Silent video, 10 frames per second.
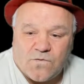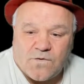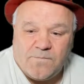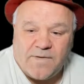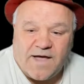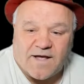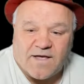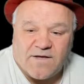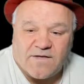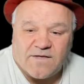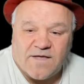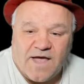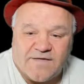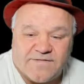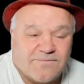come back.
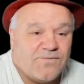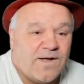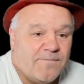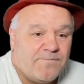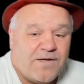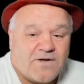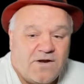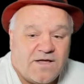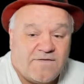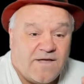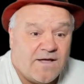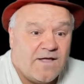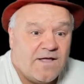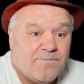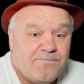Yes. All right, back on the guitar.
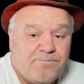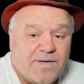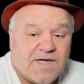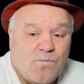Back in